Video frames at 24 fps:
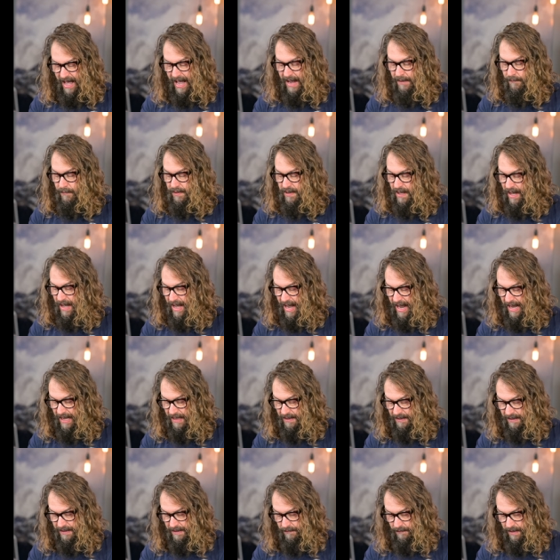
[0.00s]
I would
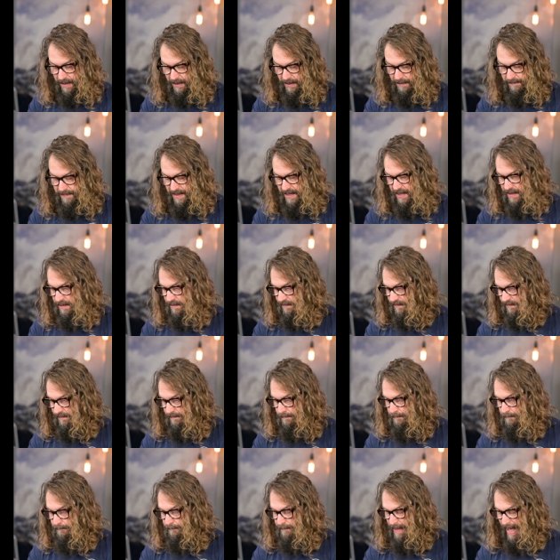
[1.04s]
highly recommend
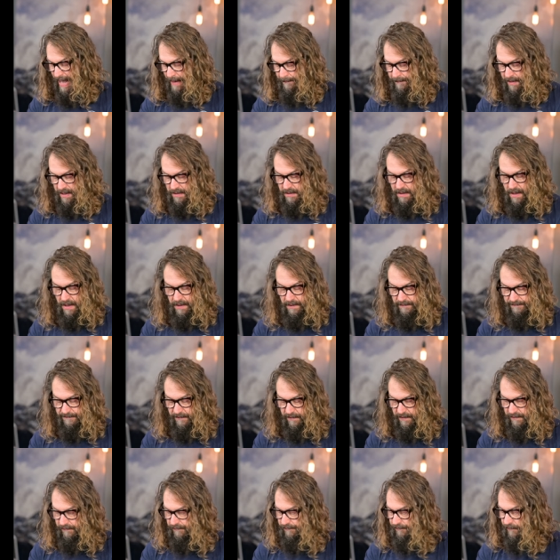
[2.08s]
back button
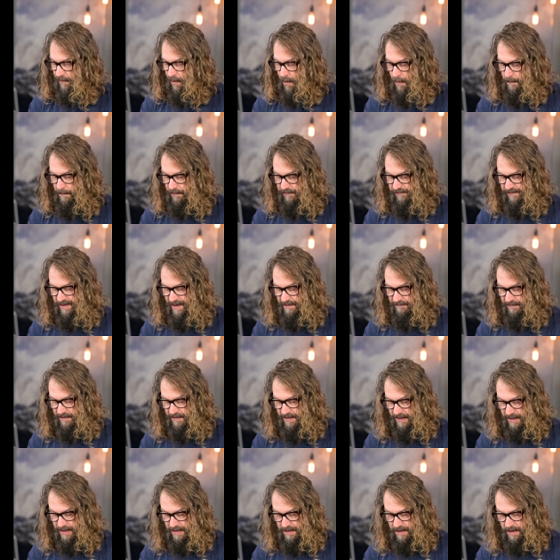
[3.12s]
autofocus for almost
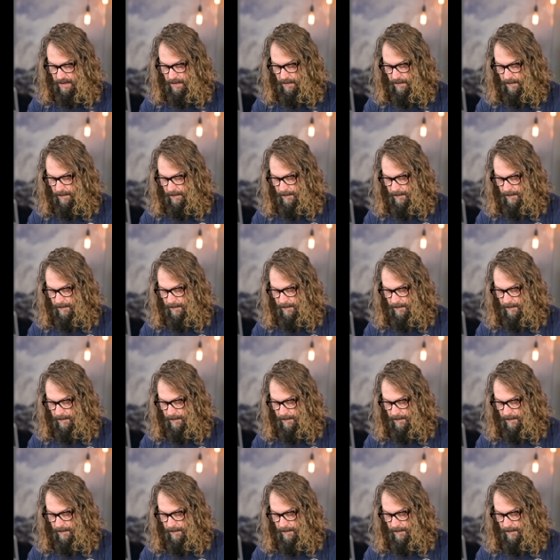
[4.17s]
everything you do.